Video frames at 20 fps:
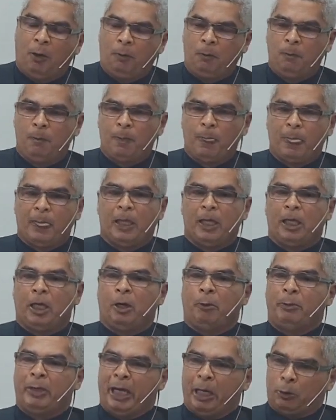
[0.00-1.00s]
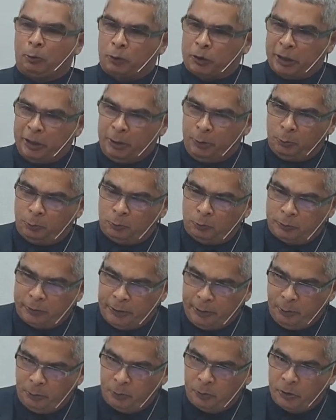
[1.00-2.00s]
If I forgive my brother,
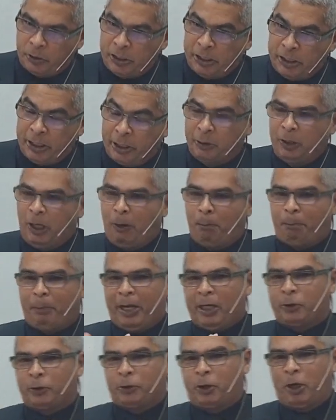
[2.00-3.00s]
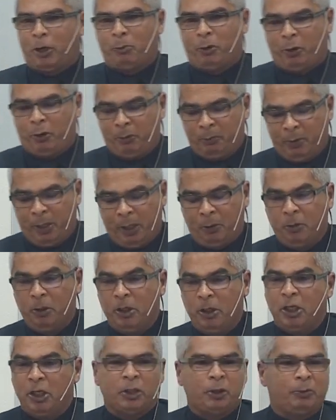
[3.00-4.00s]
I reconcile with God. If I
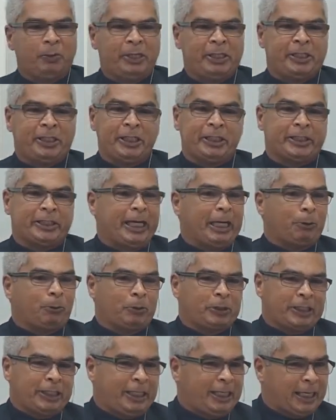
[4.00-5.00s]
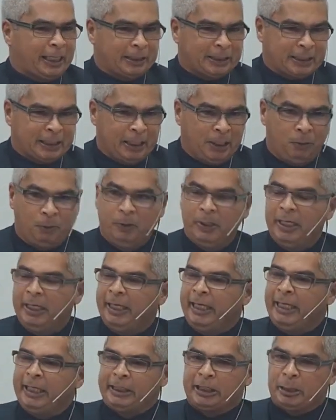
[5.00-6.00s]
do not forgive my brother, there is no
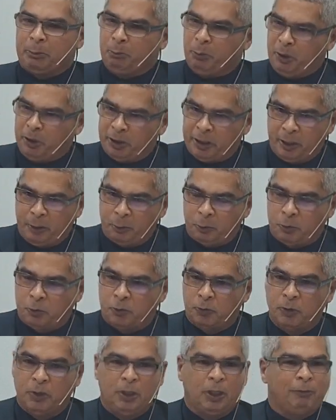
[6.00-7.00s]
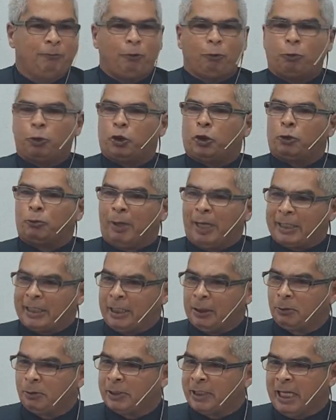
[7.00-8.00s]
reconciliation between God and
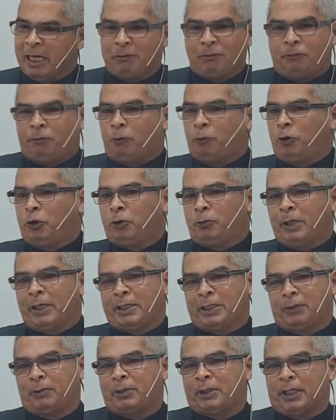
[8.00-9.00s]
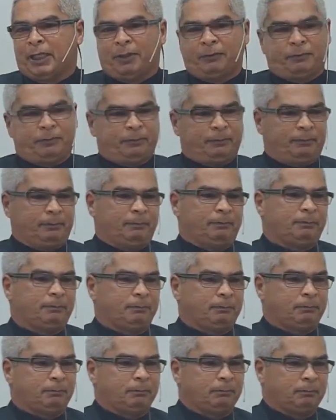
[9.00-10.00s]
me. I'll continue to be a servant.
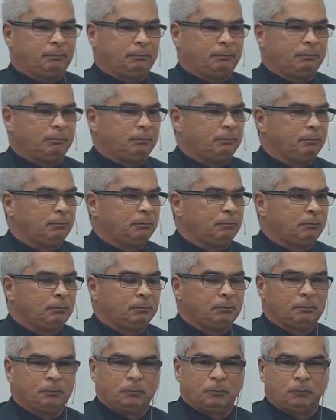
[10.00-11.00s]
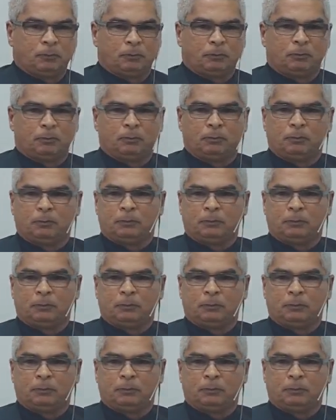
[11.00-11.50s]
Yes, I will continue to be a servant.